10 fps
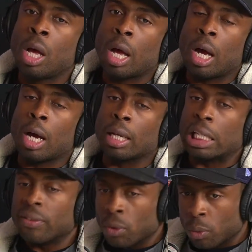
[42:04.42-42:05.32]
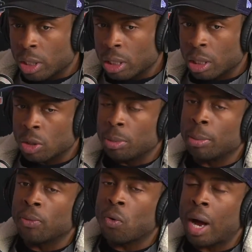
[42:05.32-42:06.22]
living with it a little
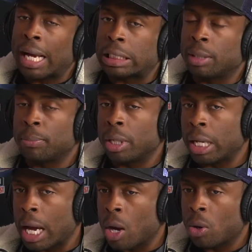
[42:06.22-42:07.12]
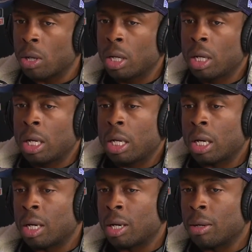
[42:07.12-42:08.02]
bit before I actually put it out.
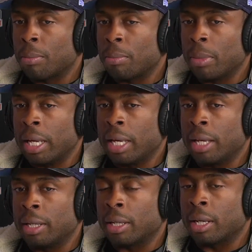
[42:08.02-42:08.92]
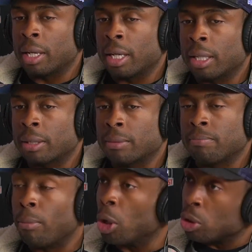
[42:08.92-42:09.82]
And
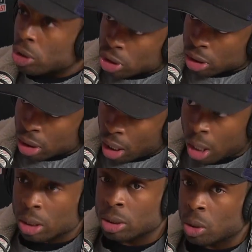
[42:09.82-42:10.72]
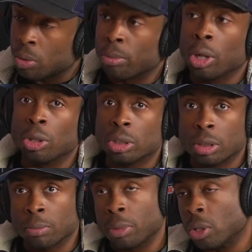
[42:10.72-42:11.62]
merch, also
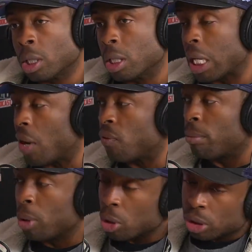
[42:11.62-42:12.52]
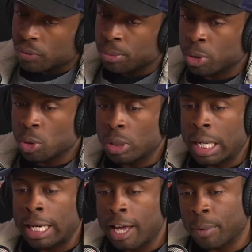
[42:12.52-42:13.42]
merch. Be on the lookout for merch from Dude
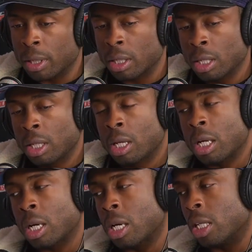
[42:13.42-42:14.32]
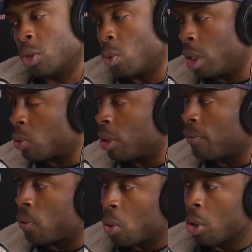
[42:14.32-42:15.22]
Dynamik
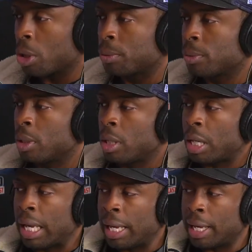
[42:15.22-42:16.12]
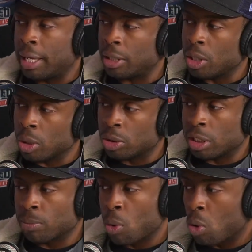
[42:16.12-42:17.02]
2024. And
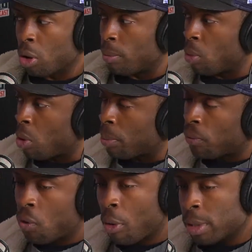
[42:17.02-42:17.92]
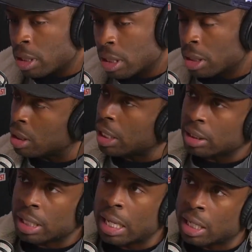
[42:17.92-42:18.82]
just more performances and things
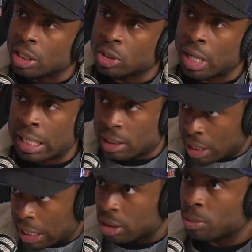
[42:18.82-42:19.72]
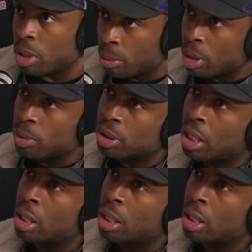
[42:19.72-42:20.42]
of that nature. I actually got some coming up with y'all.